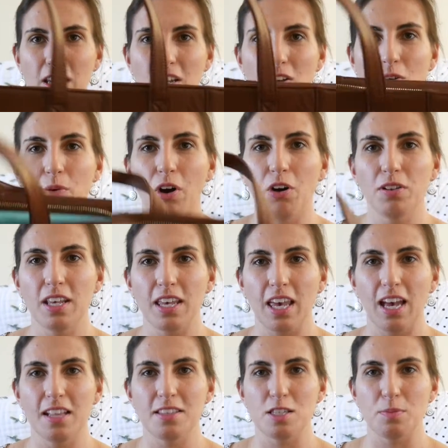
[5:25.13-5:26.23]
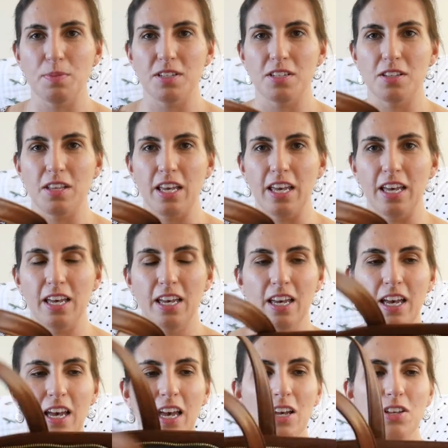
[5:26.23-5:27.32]
you only can zip it to there.
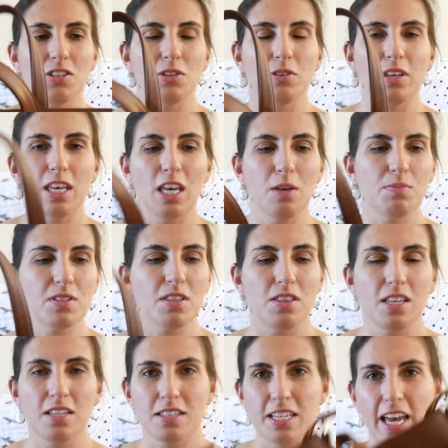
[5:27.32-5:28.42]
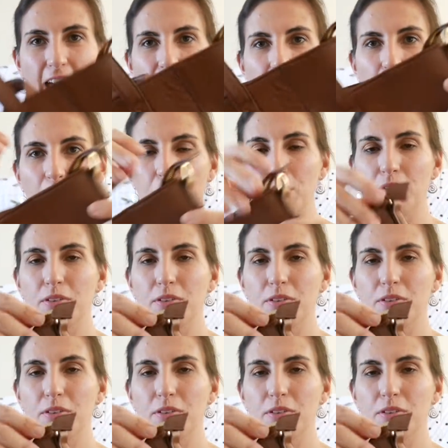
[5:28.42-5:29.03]
So it keeps this tab